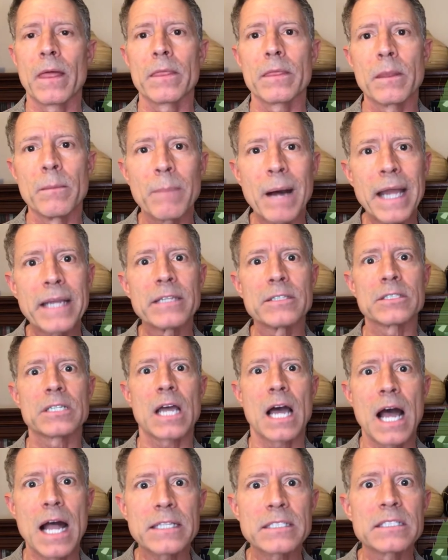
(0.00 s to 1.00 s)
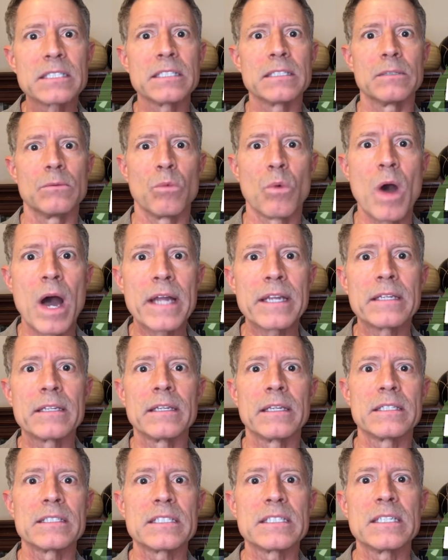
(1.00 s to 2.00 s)
The mind is constantly wanting,
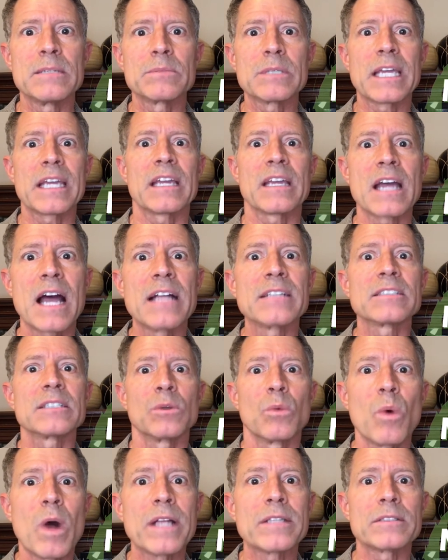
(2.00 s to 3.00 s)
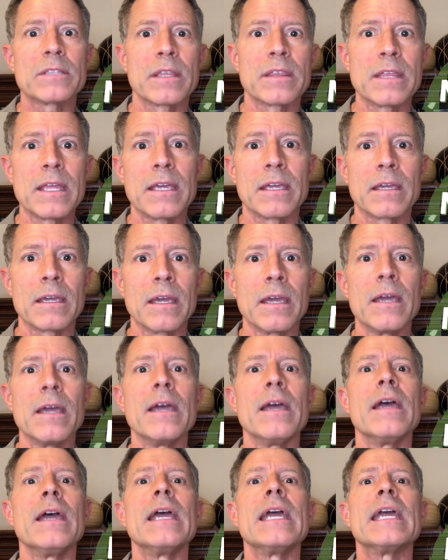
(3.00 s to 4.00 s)
it seems like it constantly wants to think.
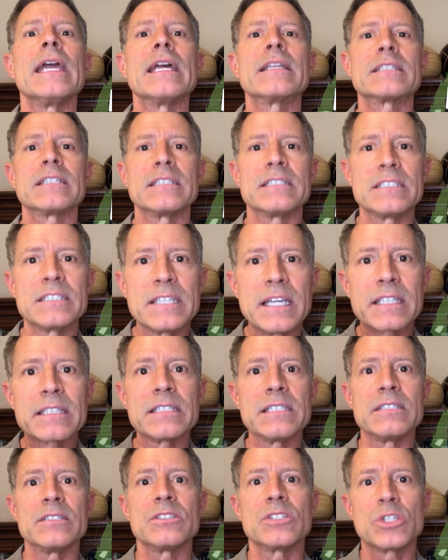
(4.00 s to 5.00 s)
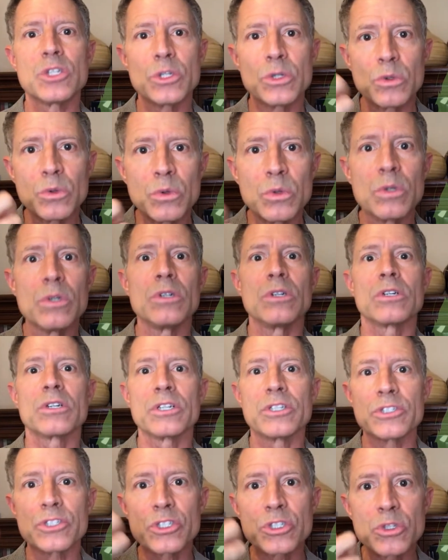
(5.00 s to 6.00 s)
It's addicted to
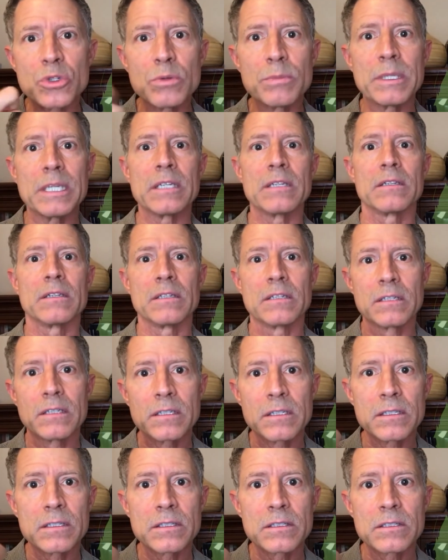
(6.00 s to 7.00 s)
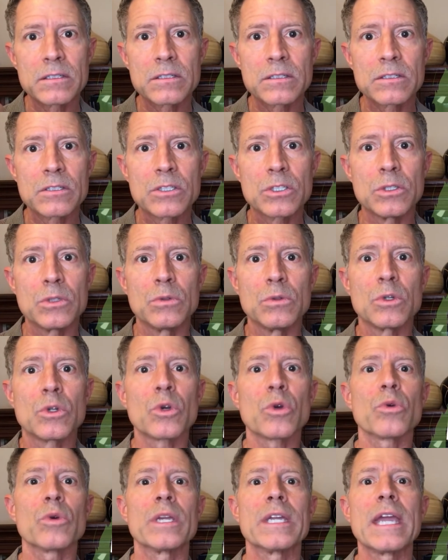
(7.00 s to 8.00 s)
consuming, to
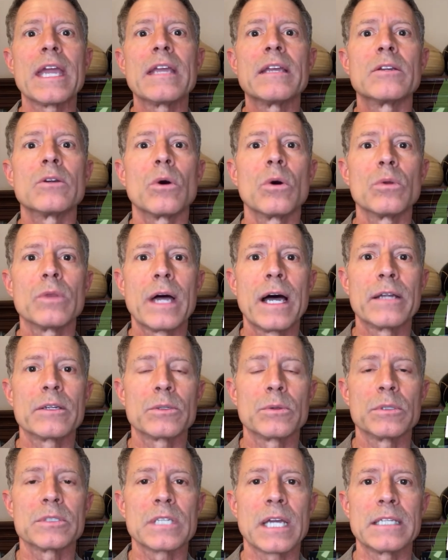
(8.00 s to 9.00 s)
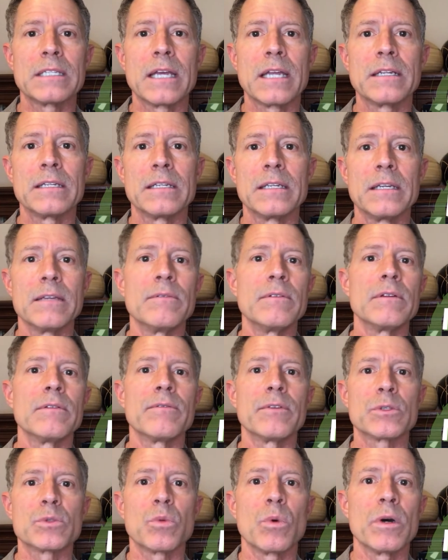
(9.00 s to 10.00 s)
create and hold on to its identity, even if
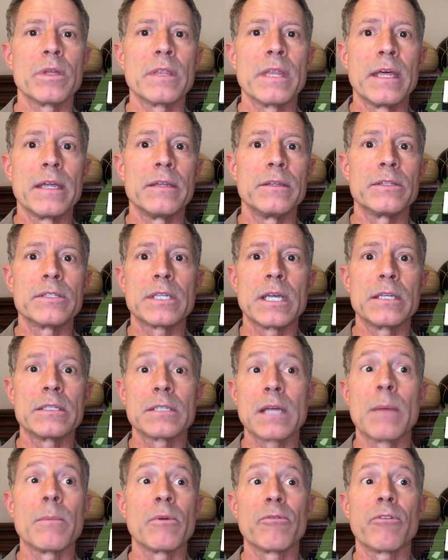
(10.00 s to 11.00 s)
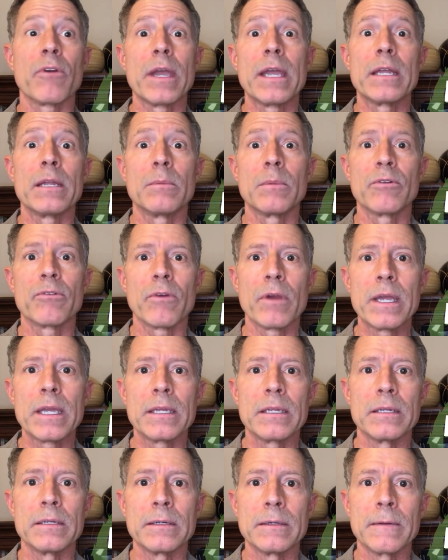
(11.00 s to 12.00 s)
it's one that says, I'm afraid, I'm afraid.